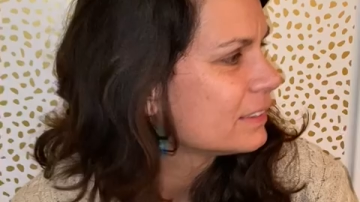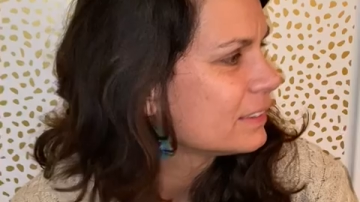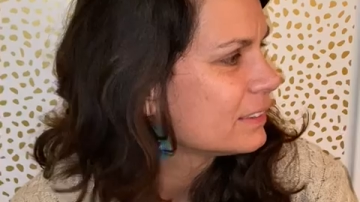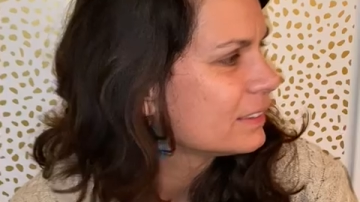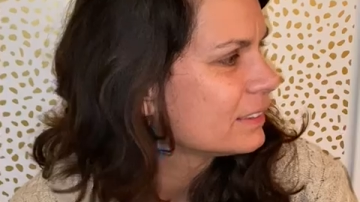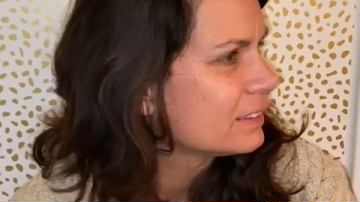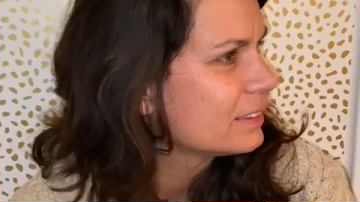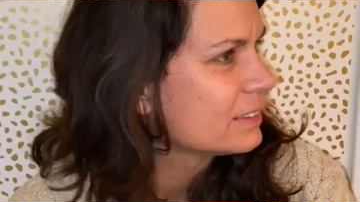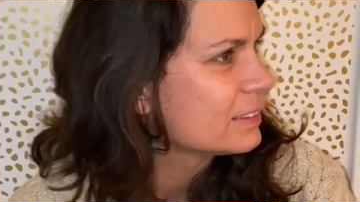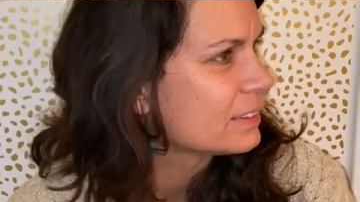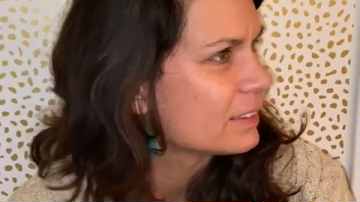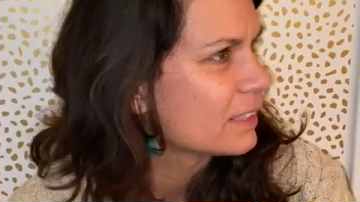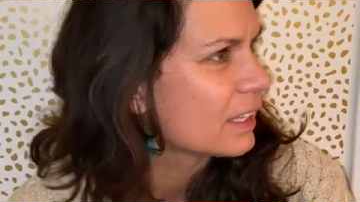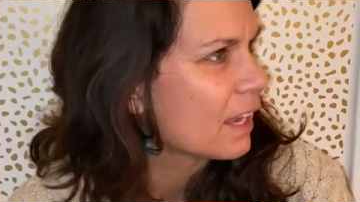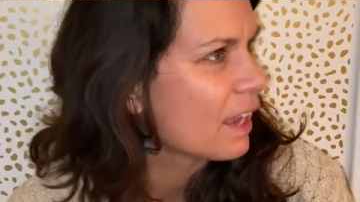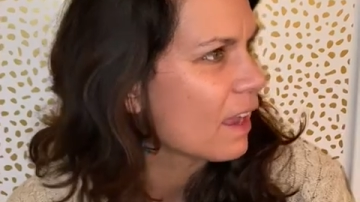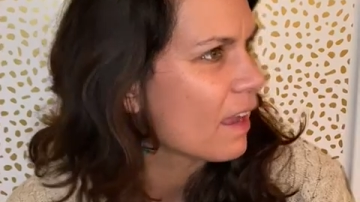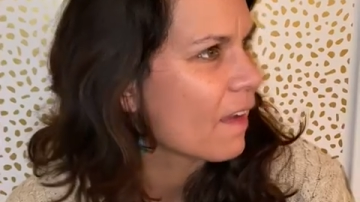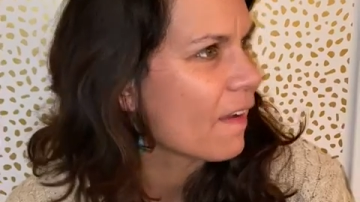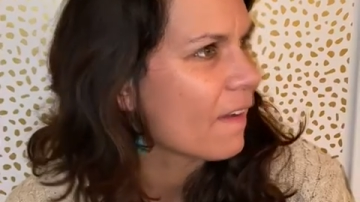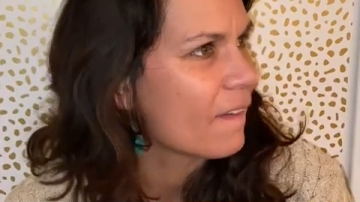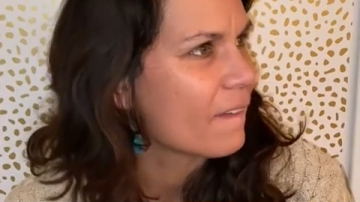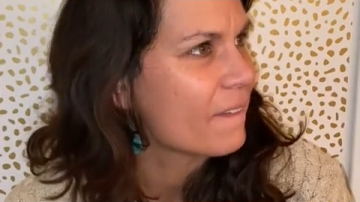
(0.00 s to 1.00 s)
know
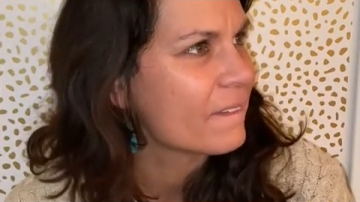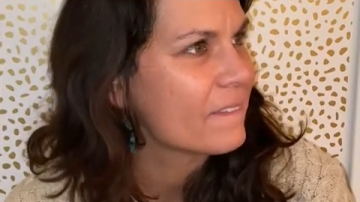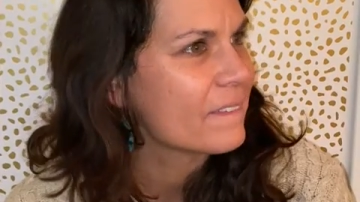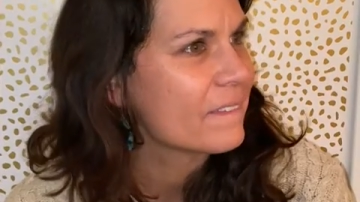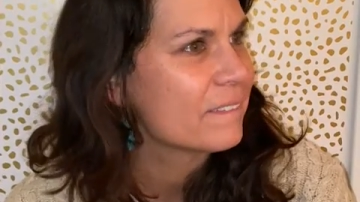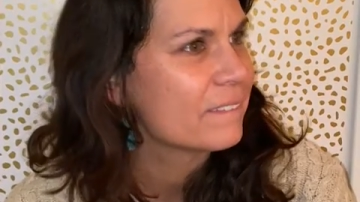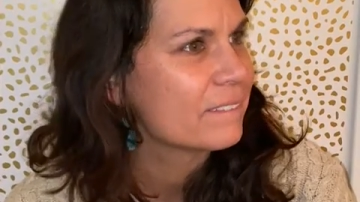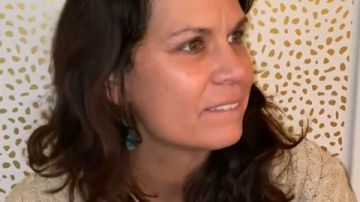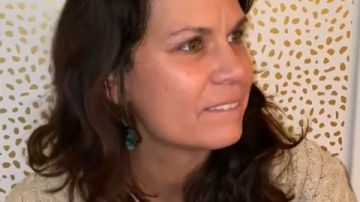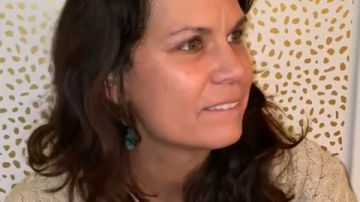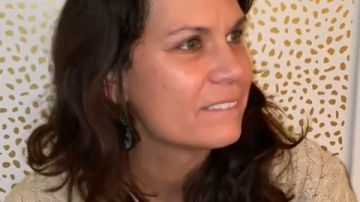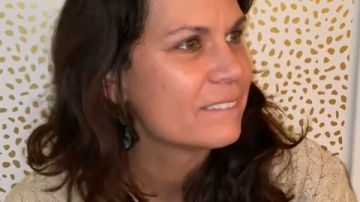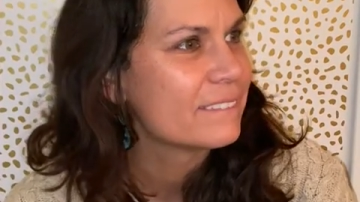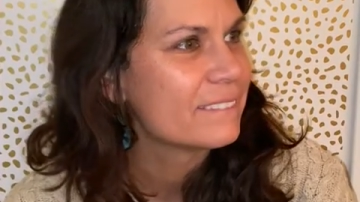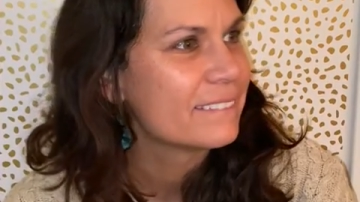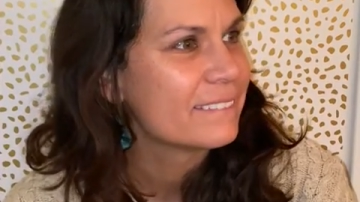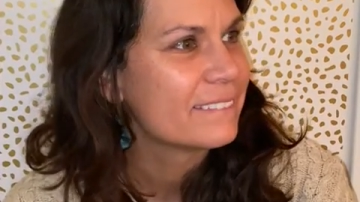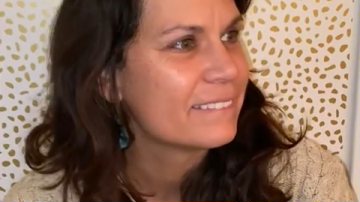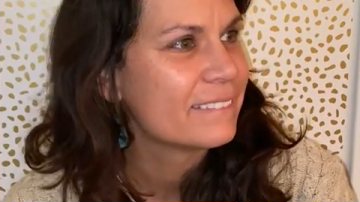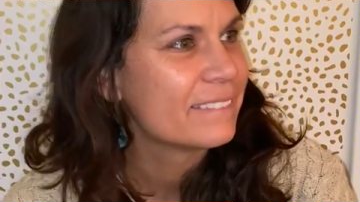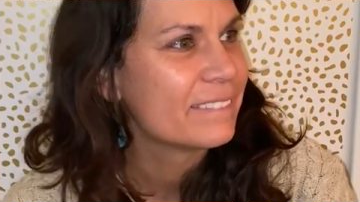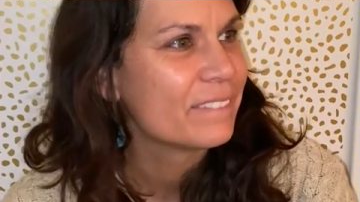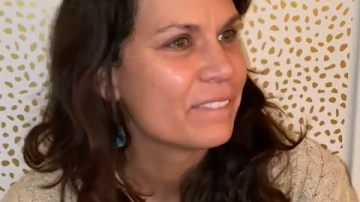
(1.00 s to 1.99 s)
about you that's super
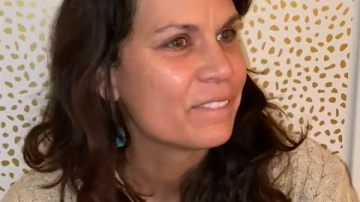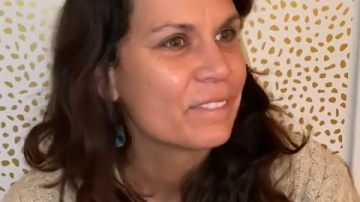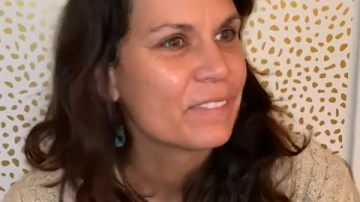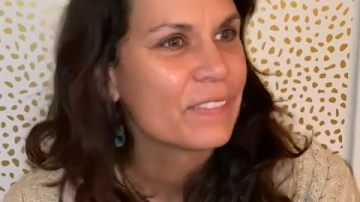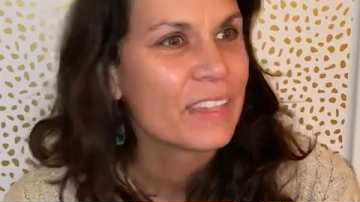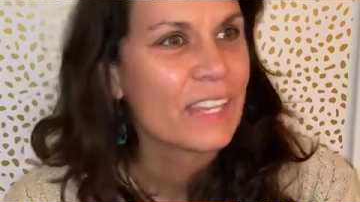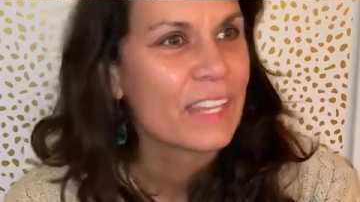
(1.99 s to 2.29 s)
cool?